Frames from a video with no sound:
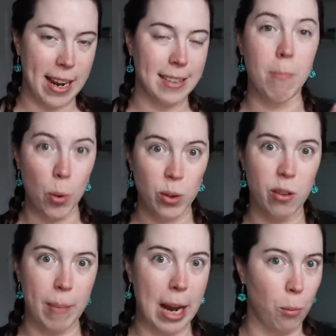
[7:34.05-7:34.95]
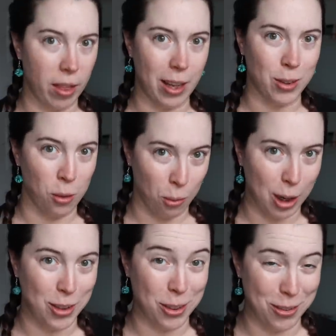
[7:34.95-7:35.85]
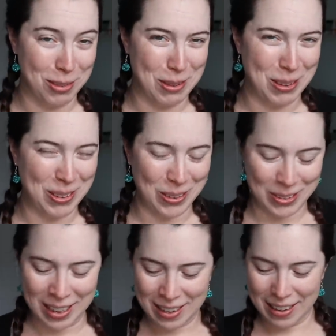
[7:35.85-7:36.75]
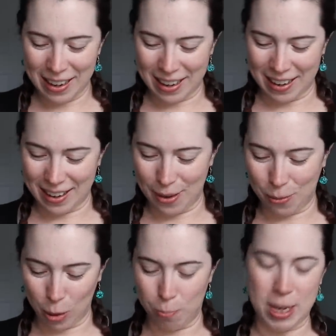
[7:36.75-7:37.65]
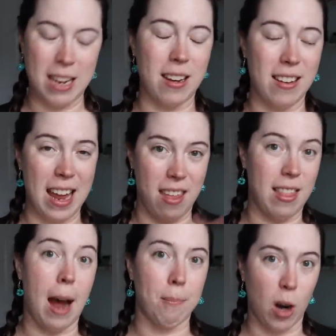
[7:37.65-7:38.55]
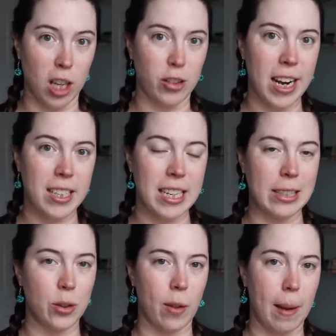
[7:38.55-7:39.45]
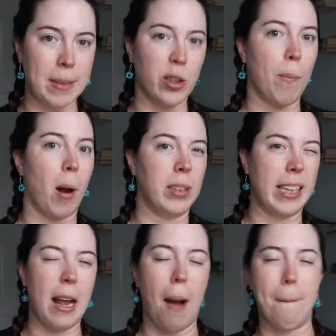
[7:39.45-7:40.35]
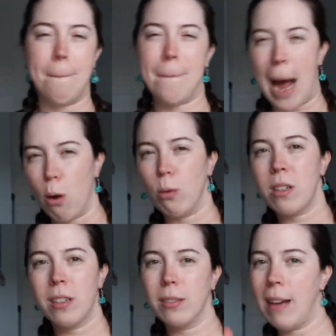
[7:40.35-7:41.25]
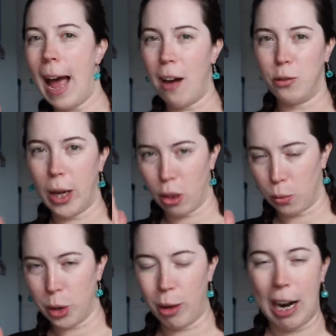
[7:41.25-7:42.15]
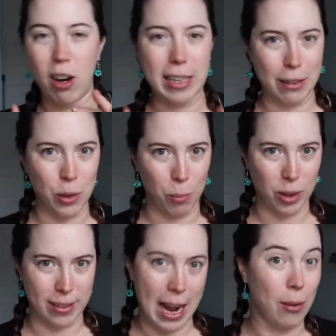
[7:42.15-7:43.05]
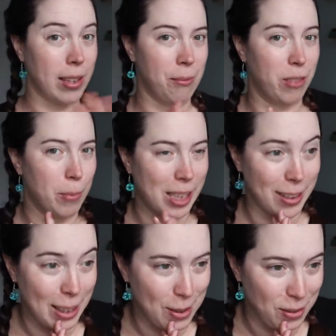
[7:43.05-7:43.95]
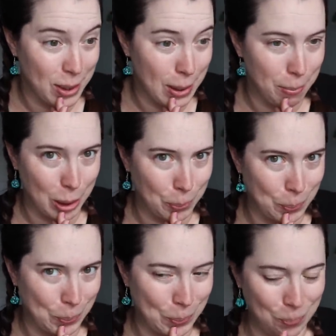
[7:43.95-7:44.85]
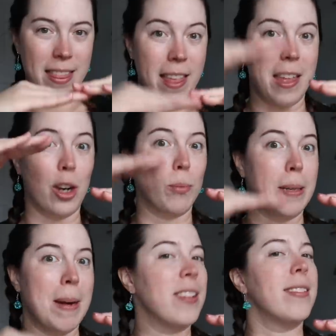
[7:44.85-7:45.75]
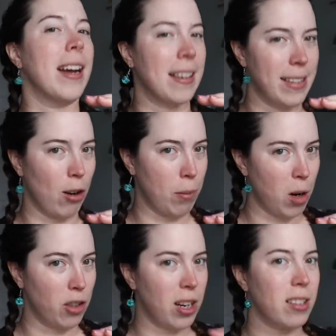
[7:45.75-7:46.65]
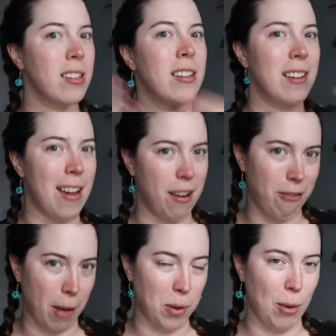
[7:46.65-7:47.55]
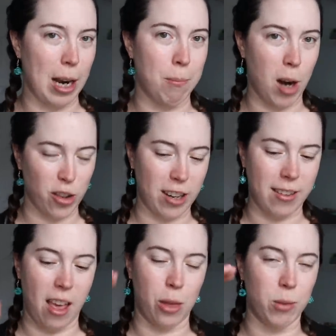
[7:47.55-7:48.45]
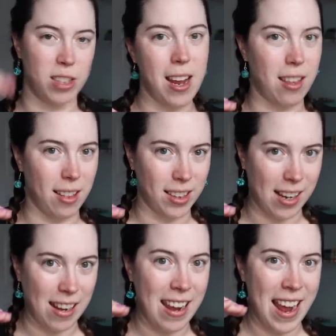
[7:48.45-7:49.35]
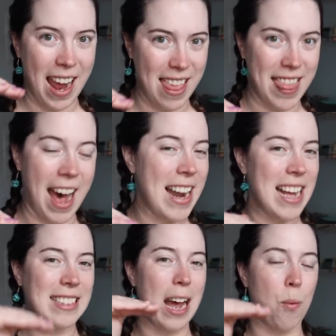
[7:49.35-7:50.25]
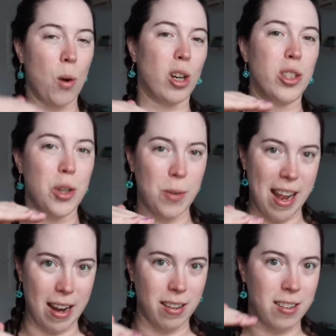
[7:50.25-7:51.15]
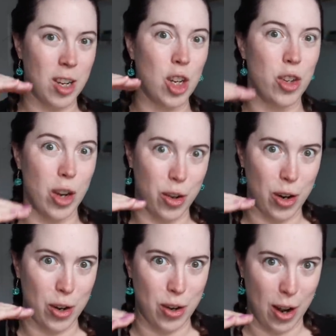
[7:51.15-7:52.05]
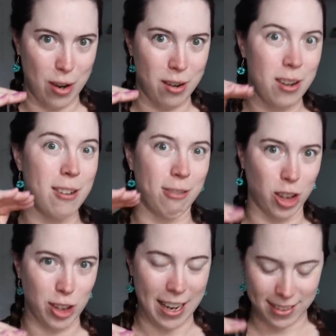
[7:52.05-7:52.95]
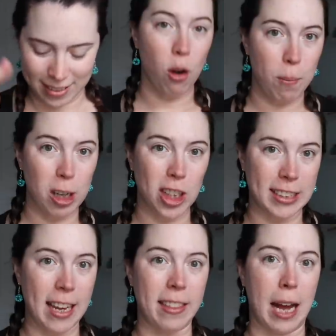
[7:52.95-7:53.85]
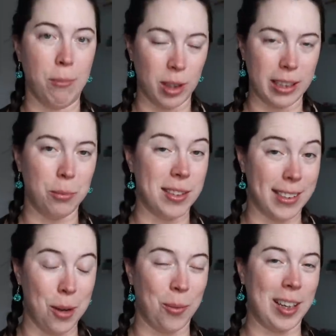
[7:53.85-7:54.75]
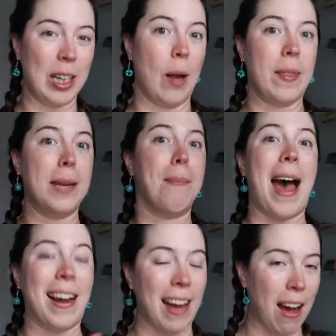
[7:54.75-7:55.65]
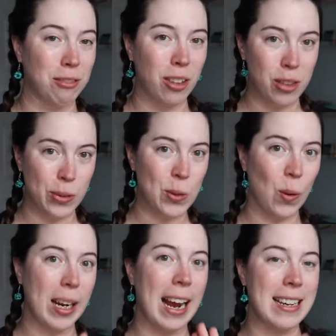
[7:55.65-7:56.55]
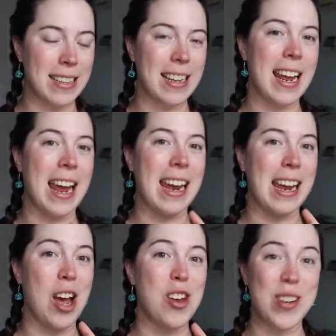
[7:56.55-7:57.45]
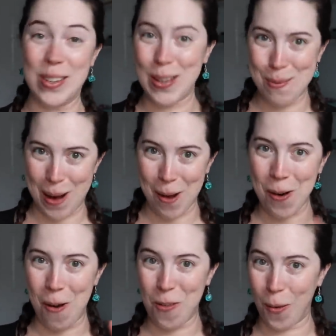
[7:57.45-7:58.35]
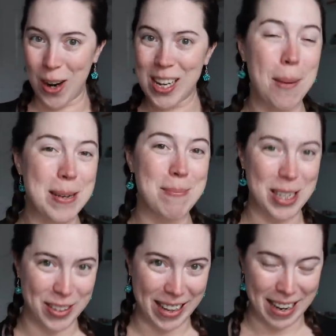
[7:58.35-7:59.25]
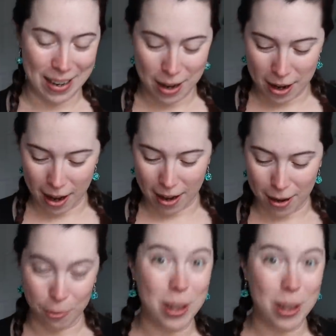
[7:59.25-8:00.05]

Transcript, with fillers: days, most of my 1,350 work goals uh, will be in that project. And so that means I'll probably get about halfway through. I already have some words now as I'm filming at the end of December. Mm -hmm. And then it'll be my secondary project in February, Project Death will take the lead and that as I work to get it done, done, done for Jess. For Project Death, I'm really once again working on the back half of the story. I did a decent amount of work up in Michigan uh,